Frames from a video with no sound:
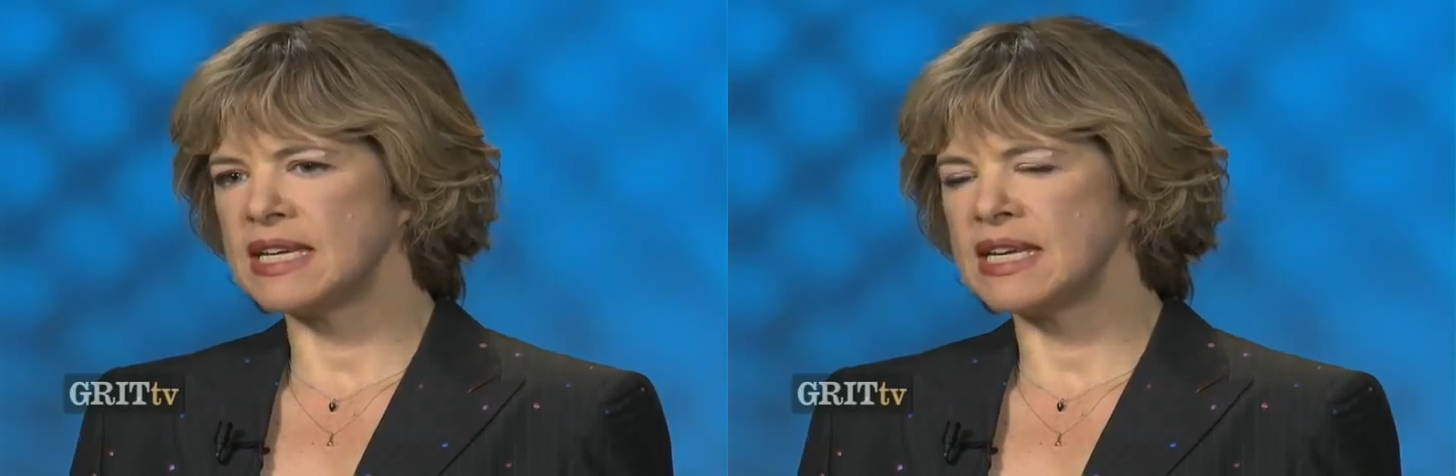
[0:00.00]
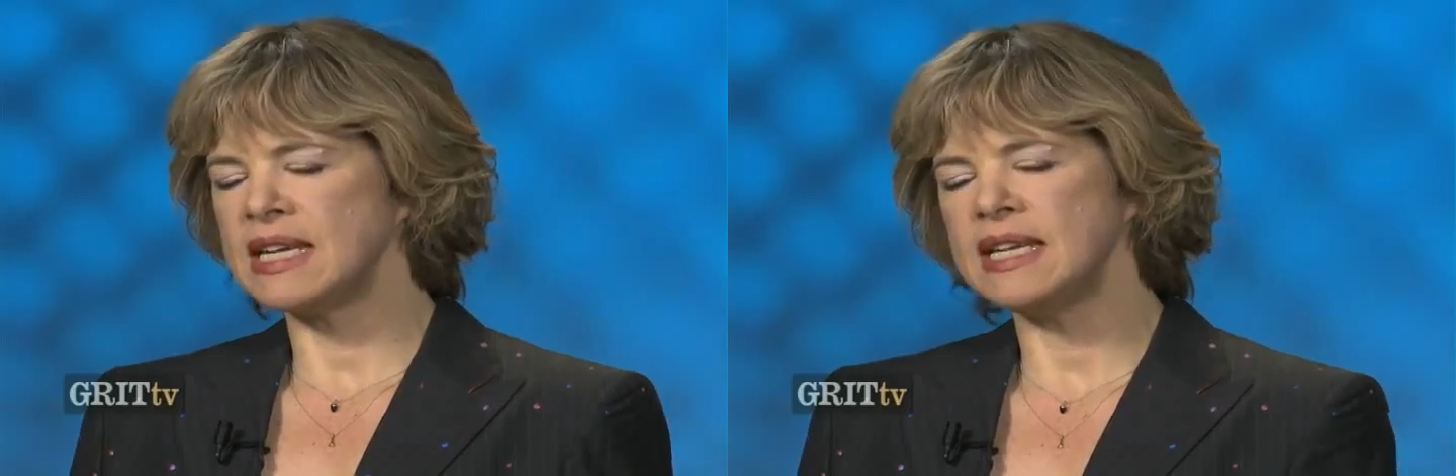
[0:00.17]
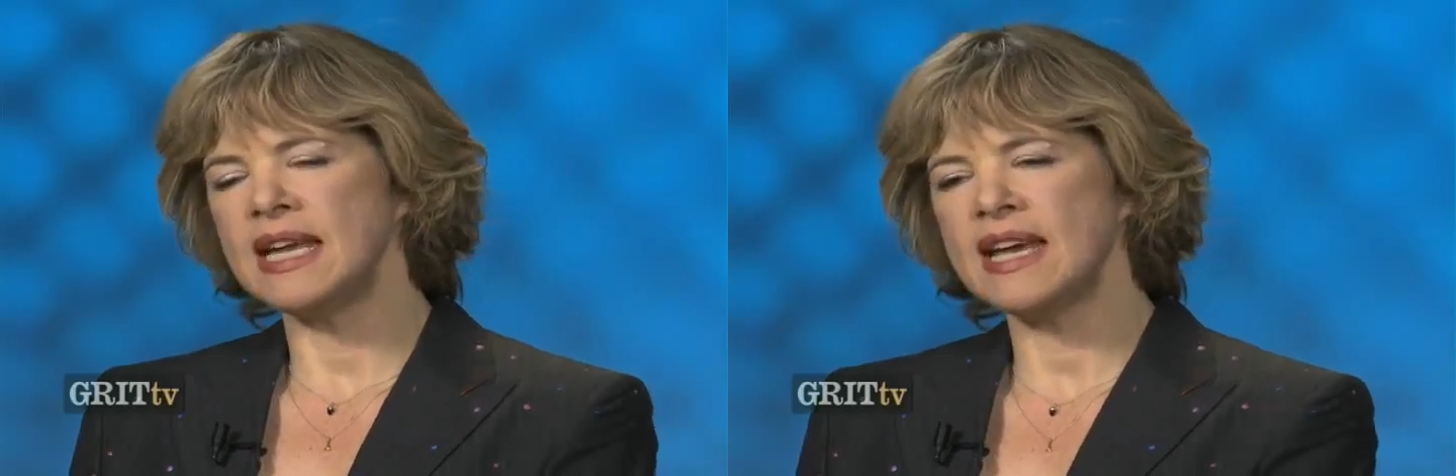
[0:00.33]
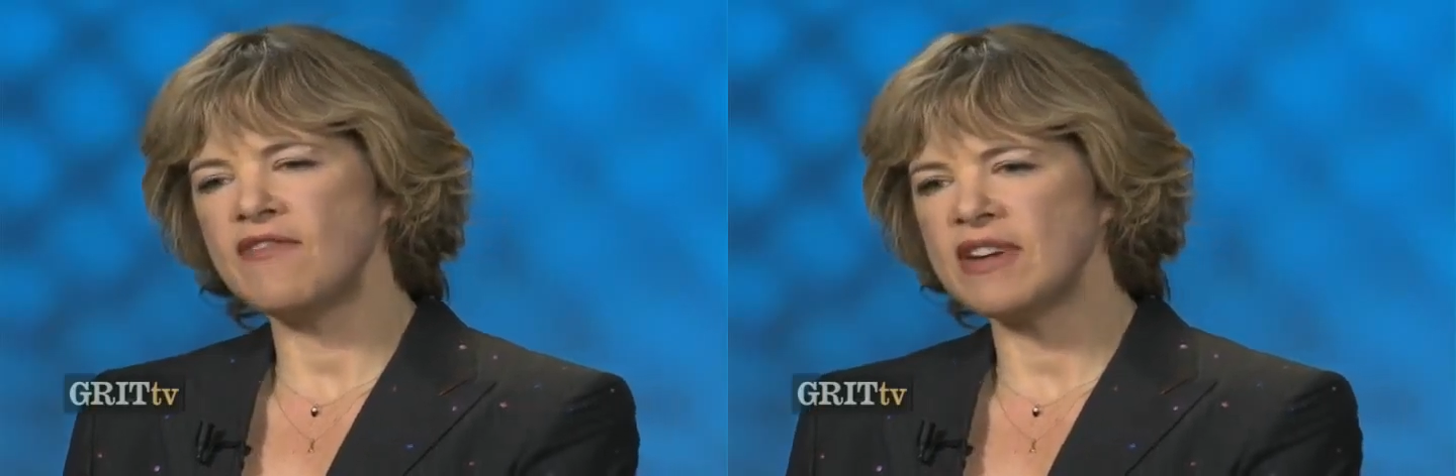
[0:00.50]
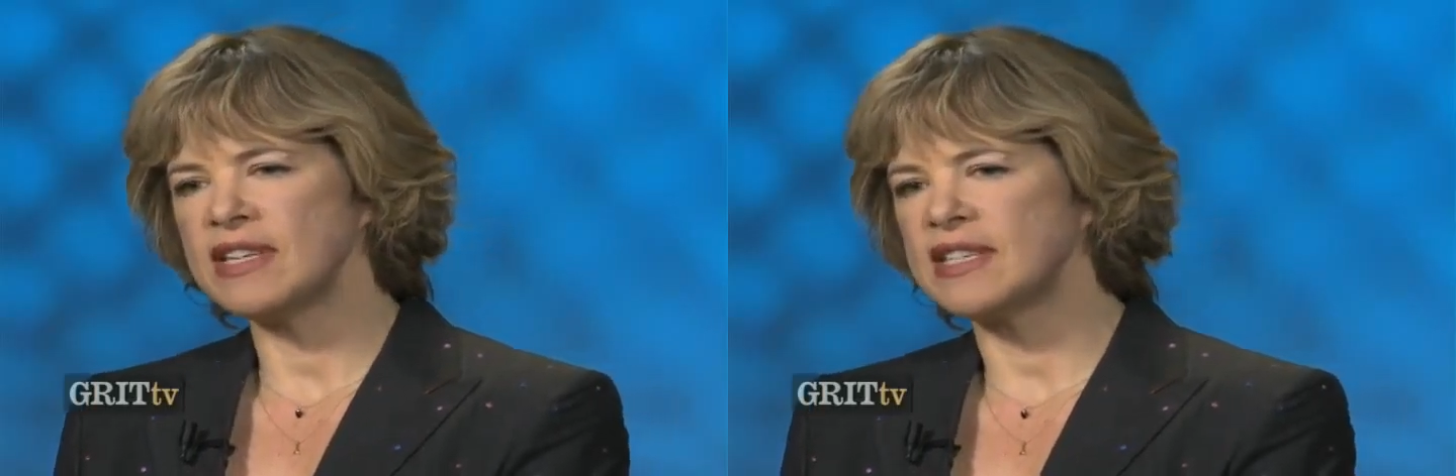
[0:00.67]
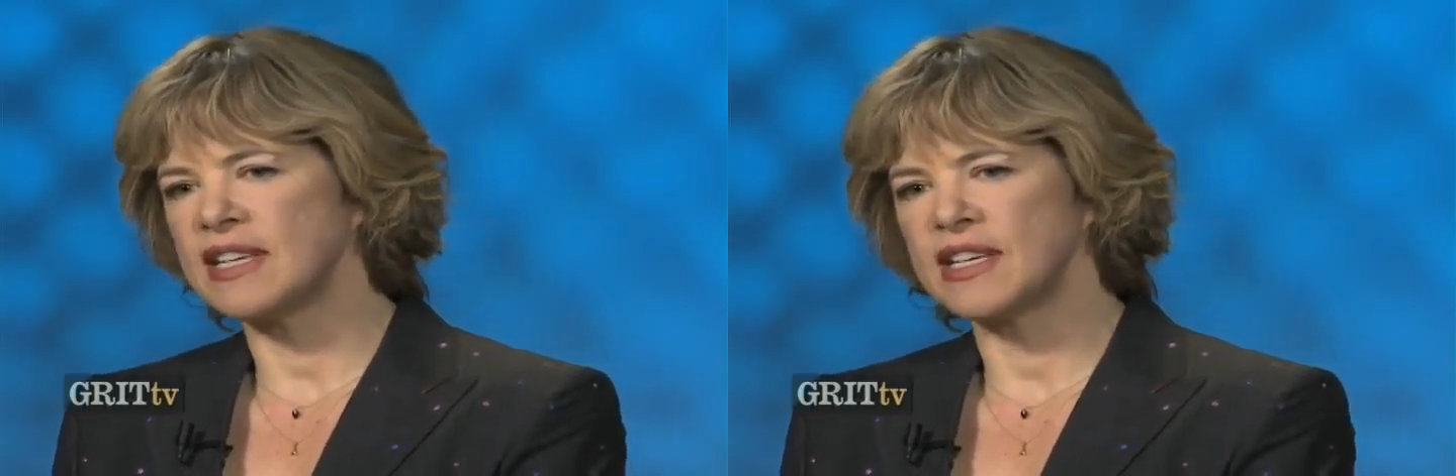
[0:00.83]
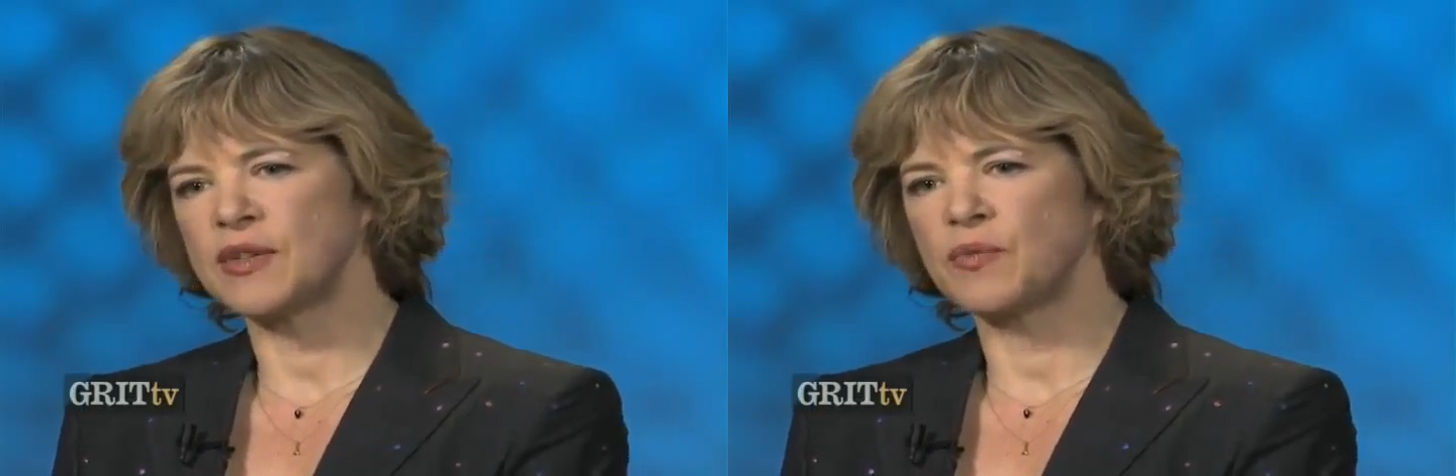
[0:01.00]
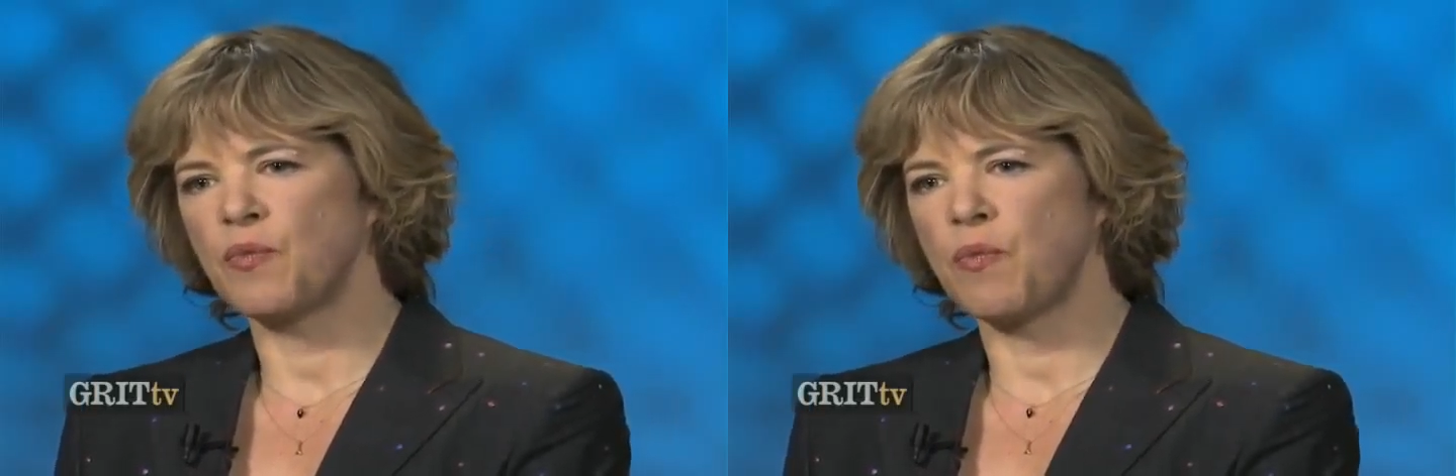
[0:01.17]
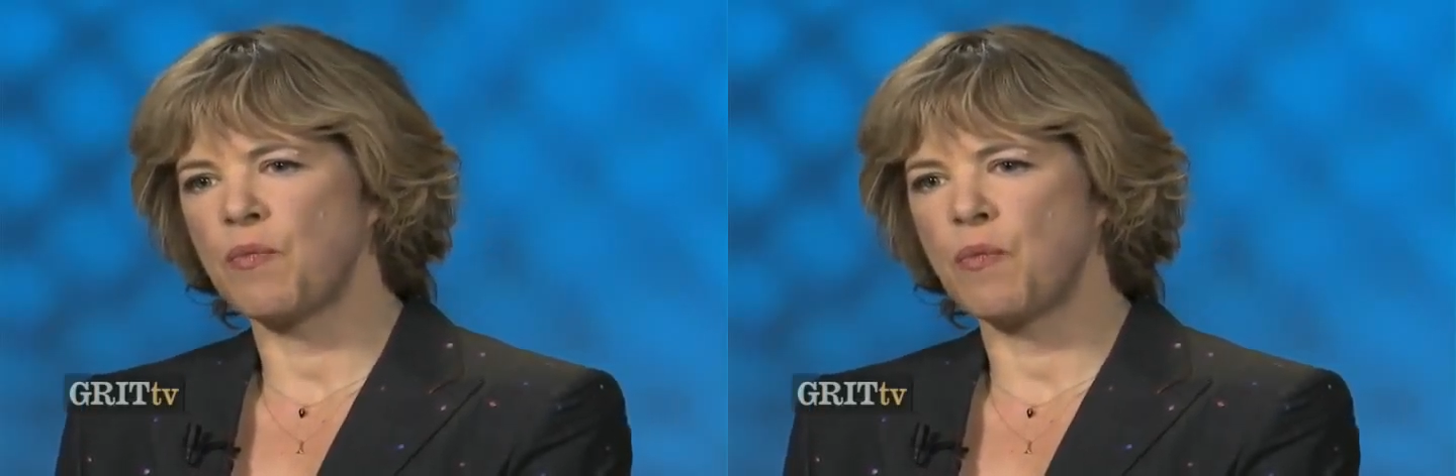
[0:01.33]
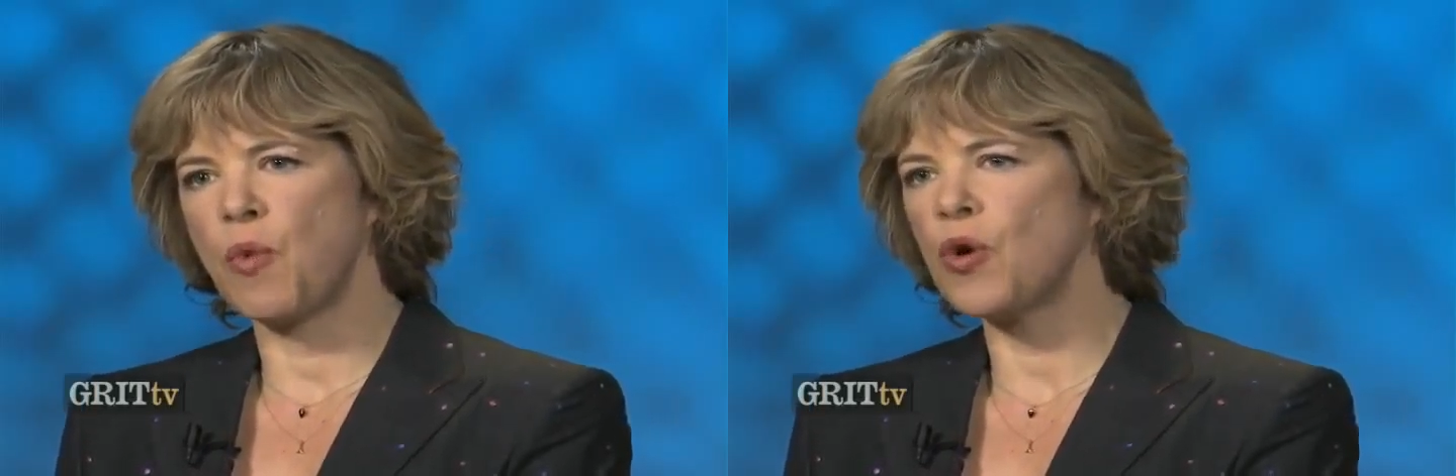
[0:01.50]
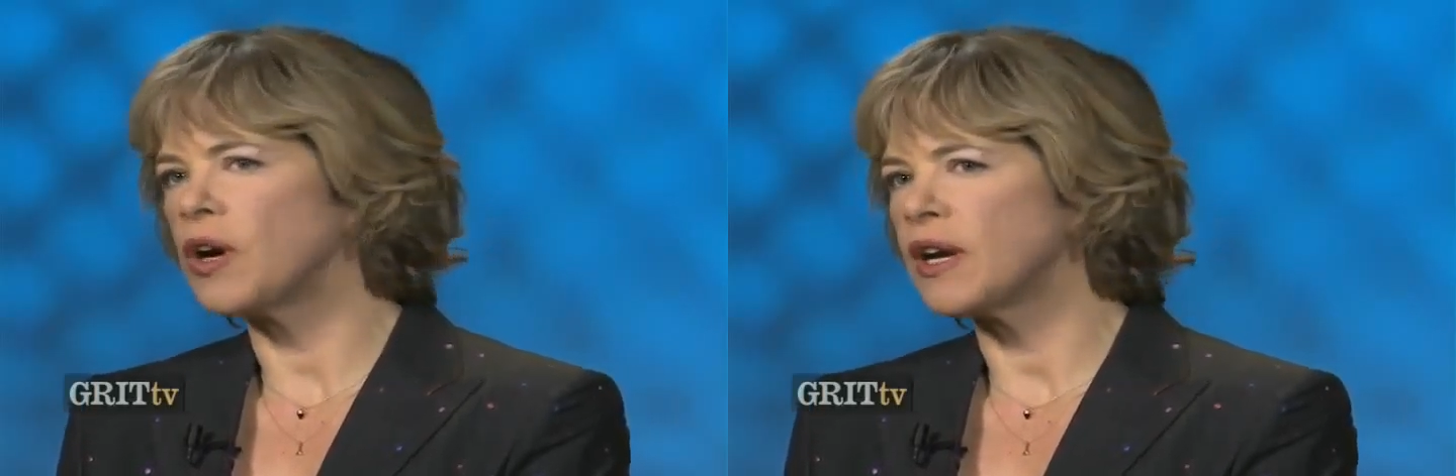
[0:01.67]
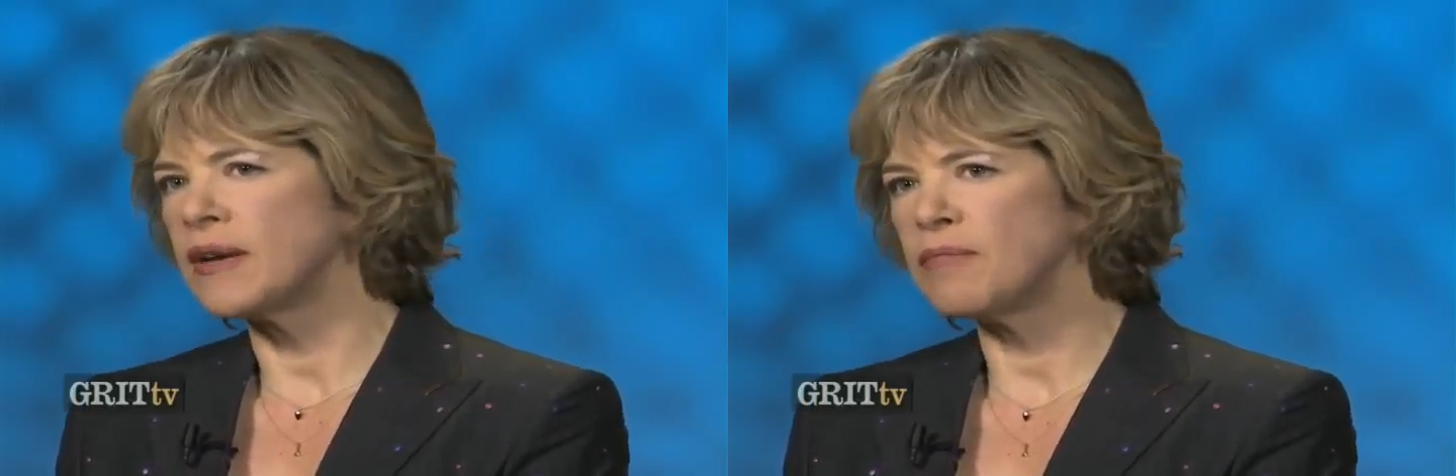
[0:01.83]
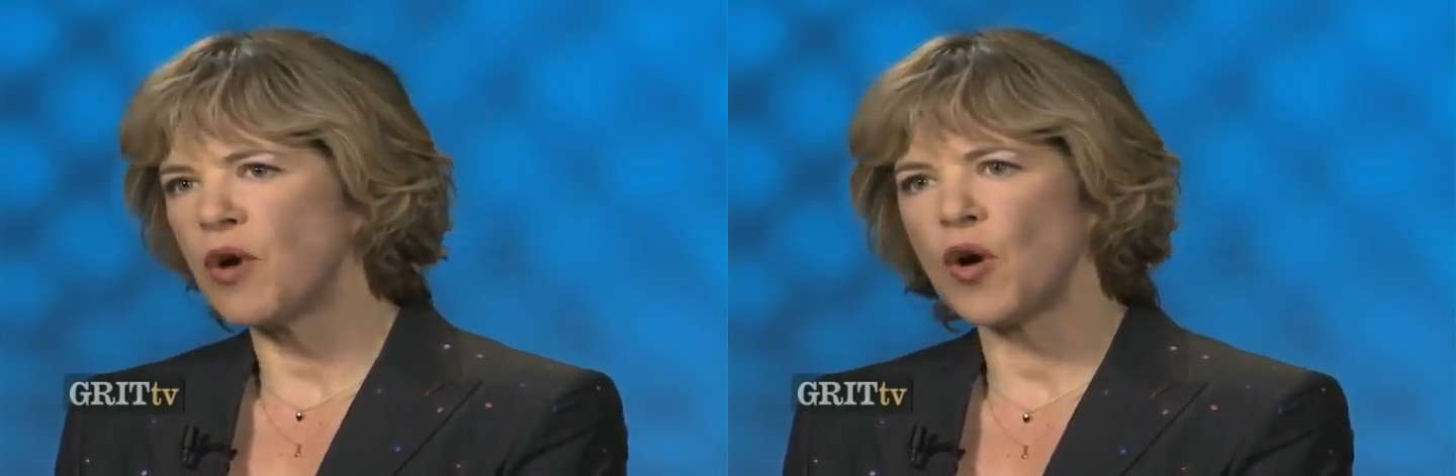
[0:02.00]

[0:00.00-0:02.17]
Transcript: any evidence that it's working,